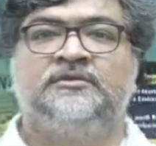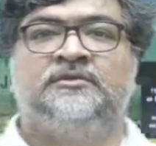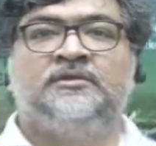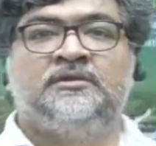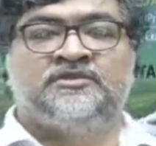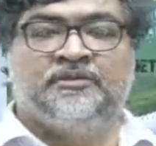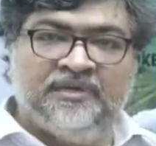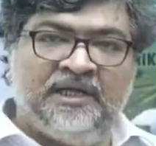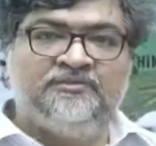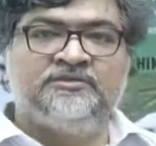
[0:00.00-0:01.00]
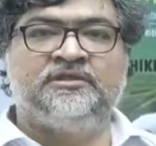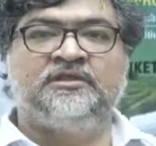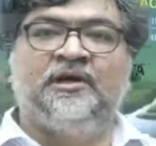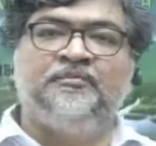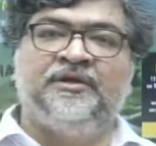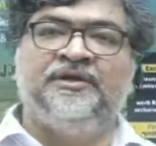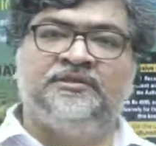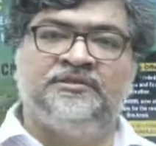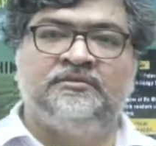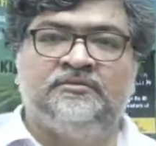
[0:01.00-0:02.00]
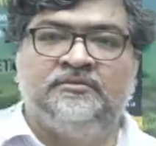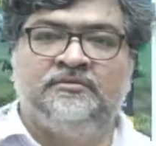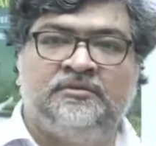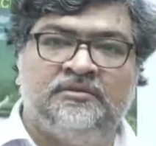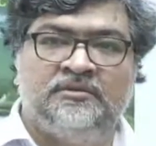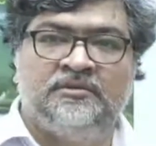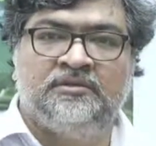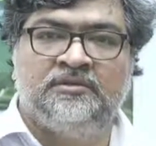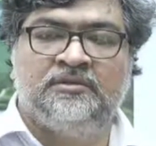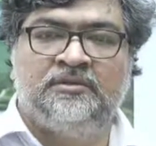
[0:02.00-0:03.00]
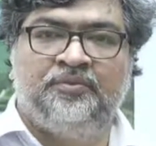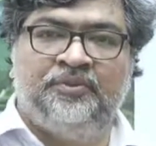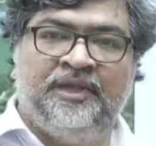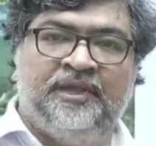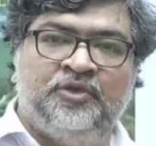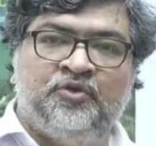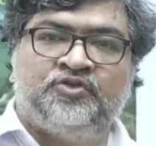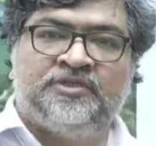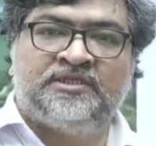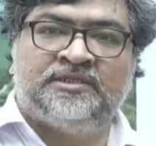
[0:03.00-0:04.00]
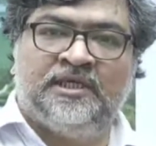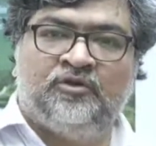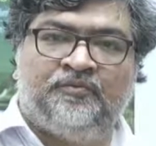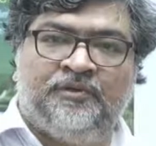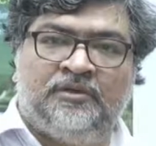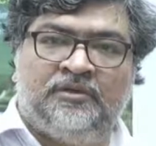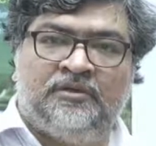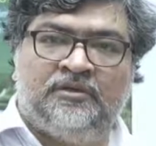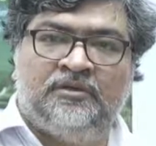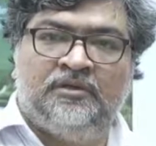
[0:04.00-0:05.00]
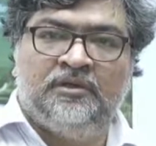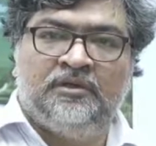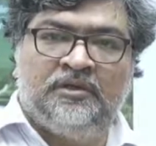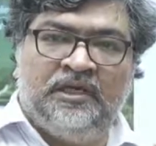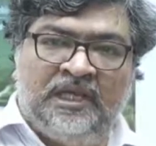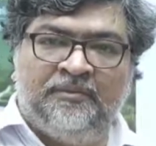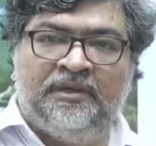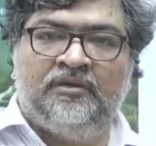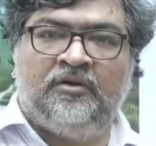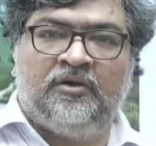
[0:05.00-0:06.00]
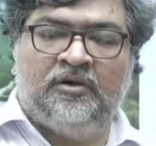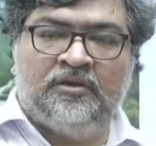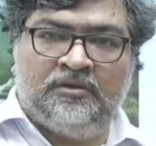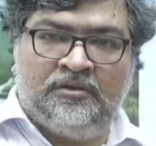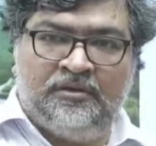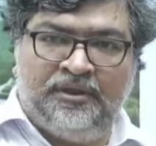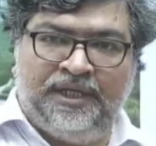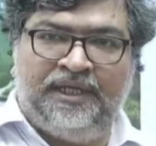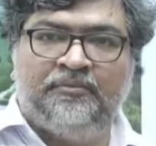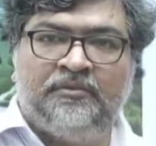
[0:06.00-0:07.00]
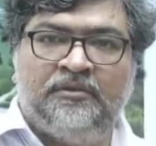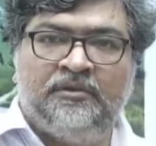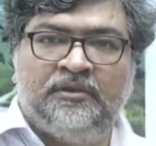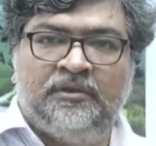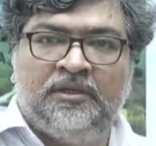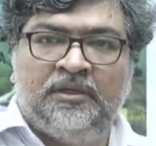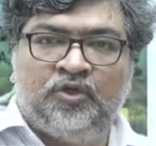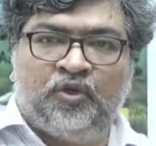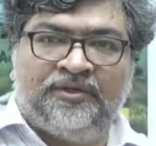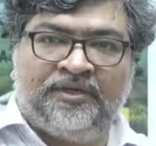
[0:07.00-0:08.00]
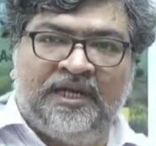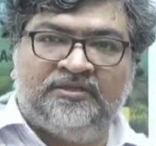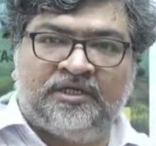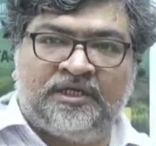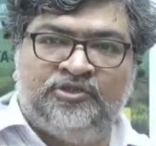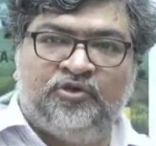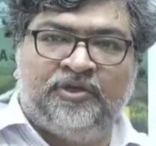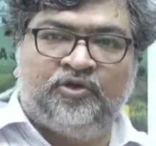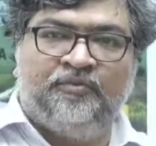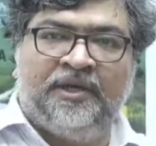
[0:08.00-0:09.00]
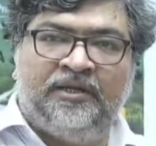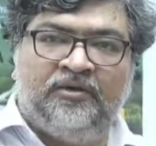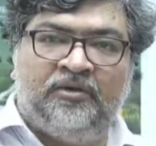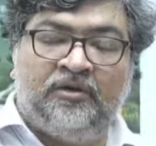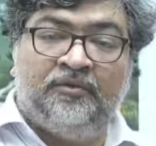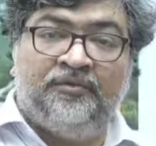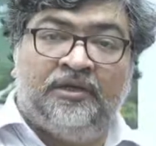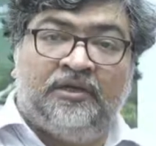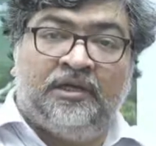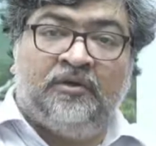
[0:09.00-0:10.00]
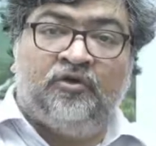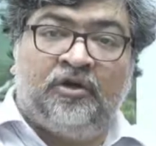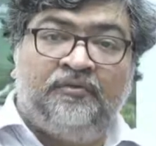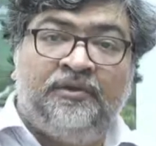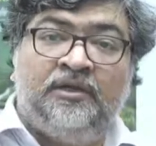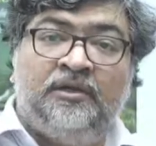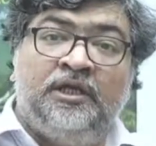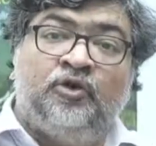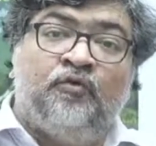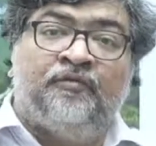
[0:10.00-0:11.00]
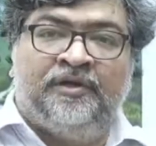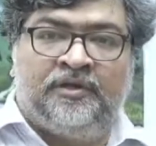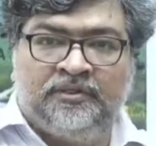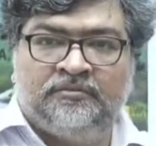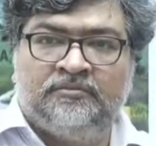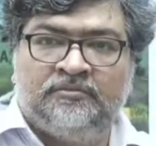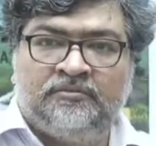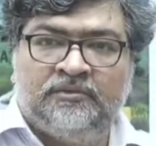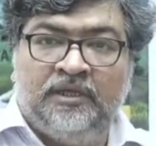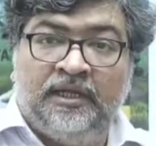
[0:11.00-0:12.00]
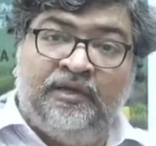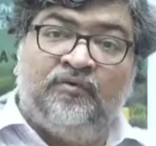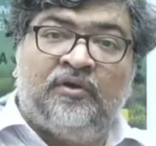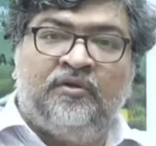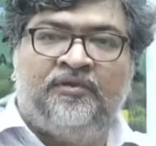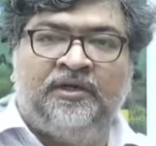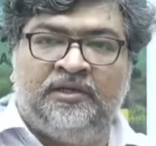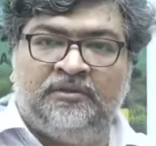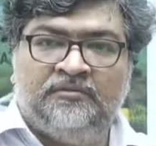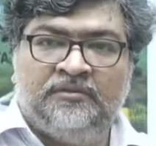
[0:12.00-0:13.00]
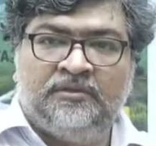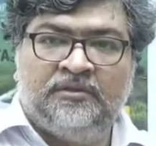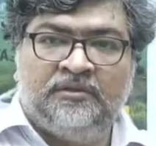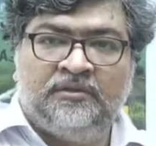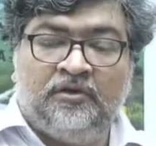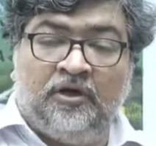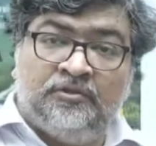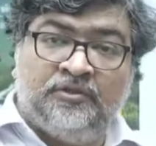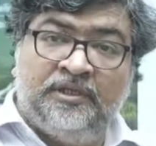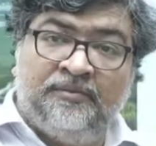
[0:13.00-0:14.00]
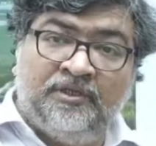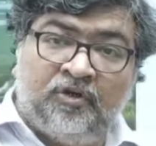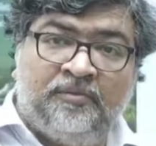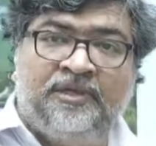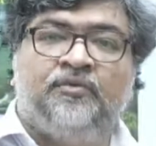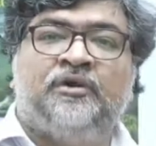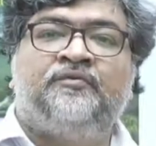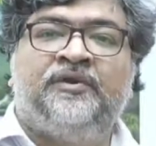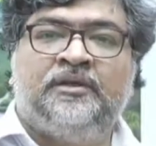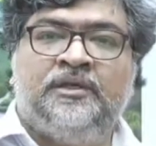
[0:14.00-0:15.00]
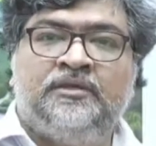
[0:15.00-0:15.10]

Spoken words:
Sometimes companies, they use such kind of a label or name to attract the consumer to buy on the ground of eco-friendly, environment friendly, although they may not be environment friendly.